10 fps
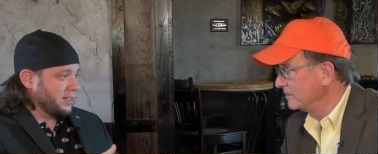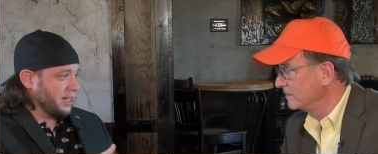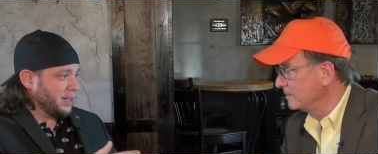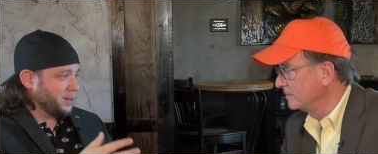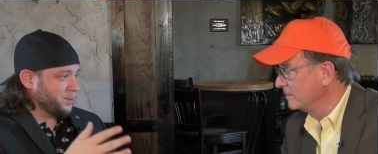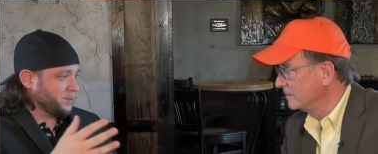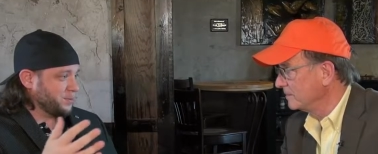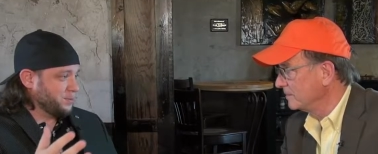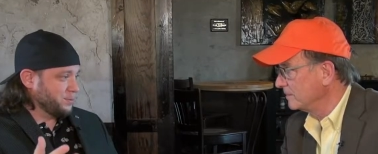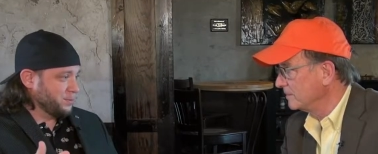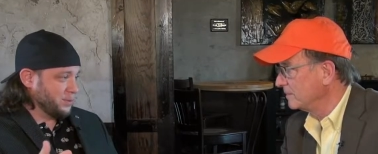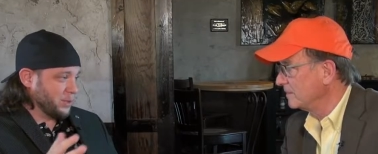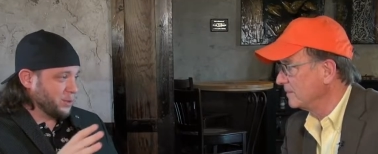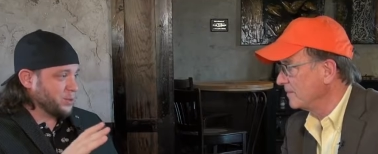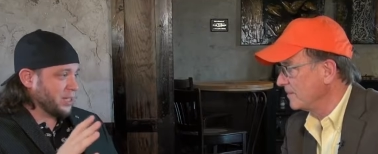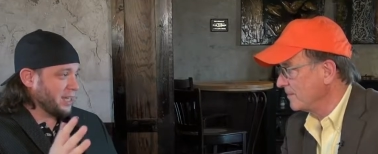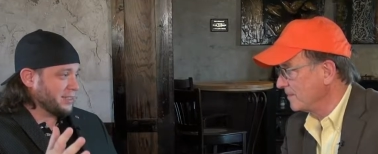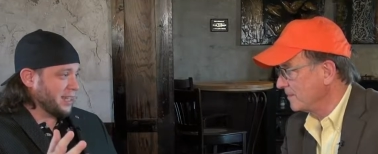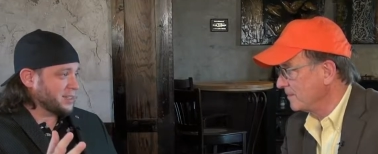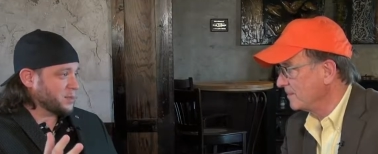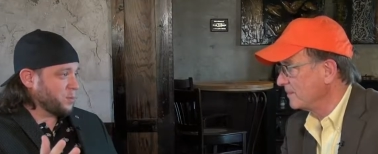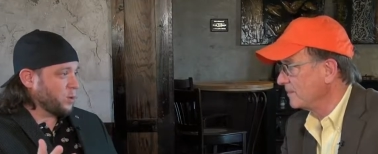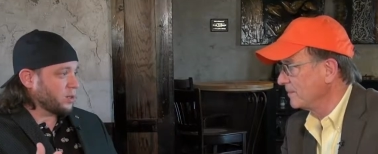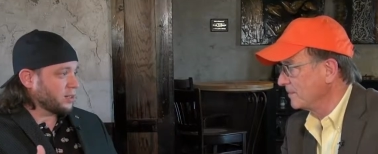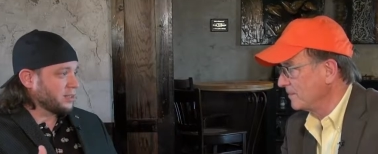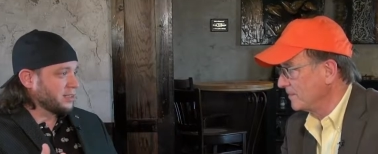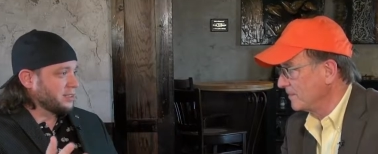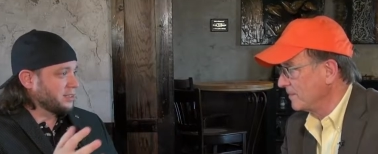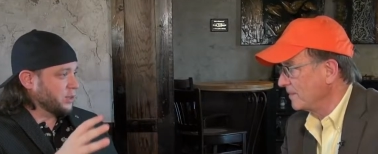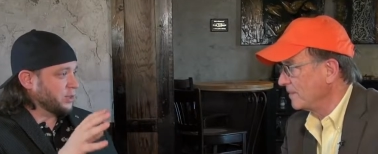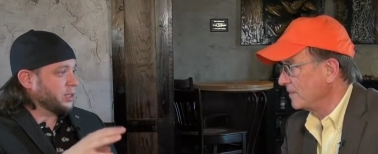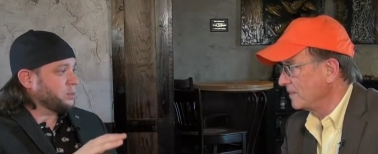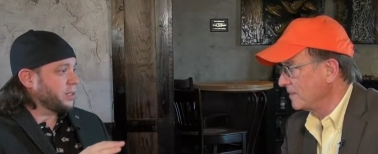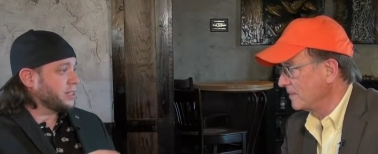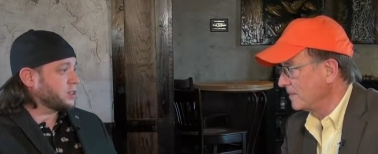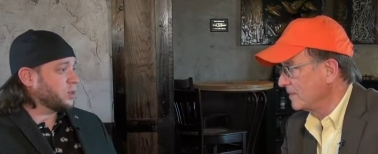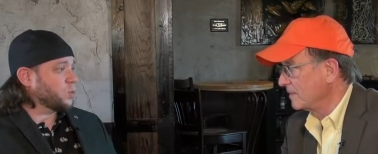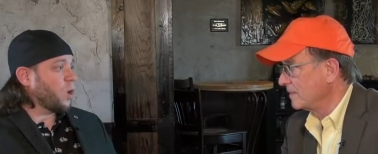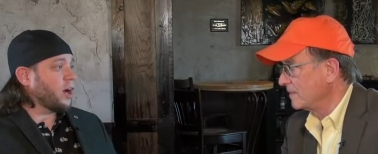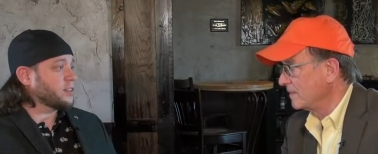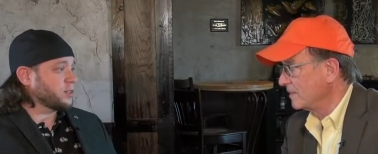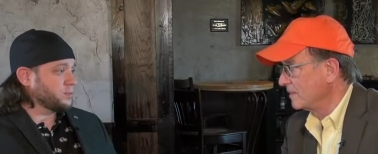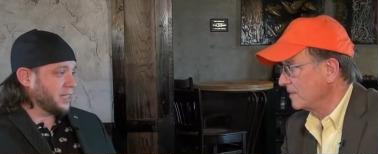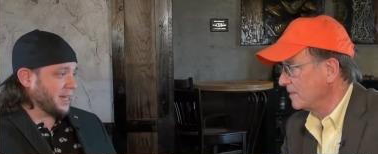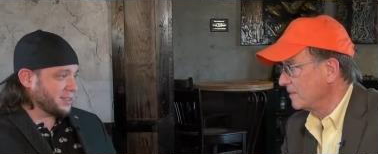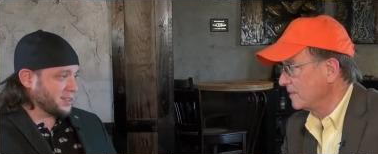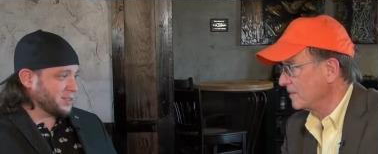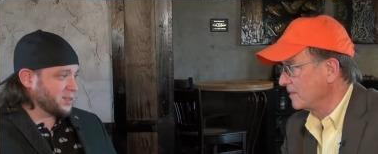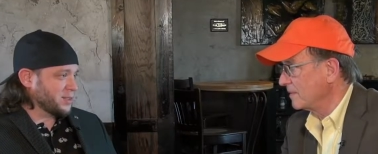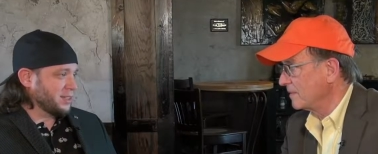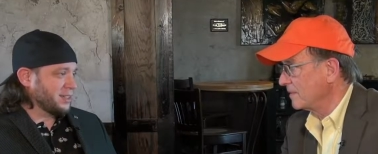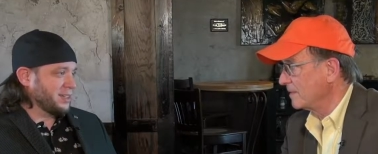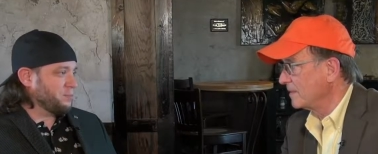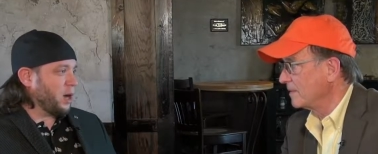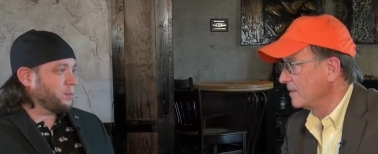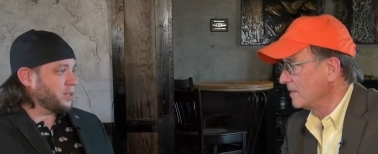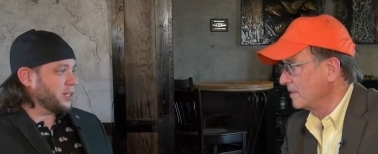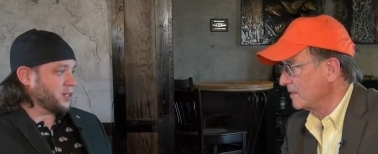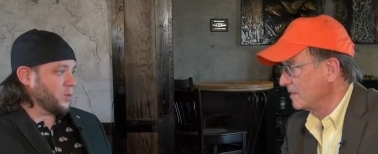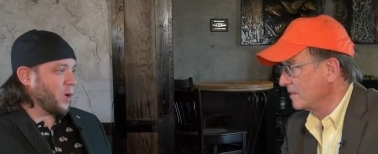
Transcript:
Speaker 1: of the Louisiana Texas border to a little place called Waskom, Texas. Population of